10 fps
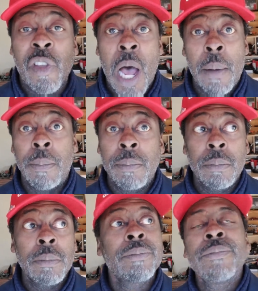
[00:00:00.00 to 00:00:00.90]
top.
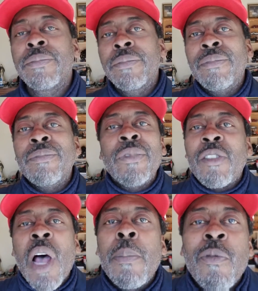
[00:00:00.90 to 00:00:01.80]
The
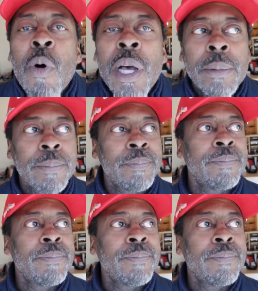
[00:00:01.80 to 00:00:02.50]
top of what?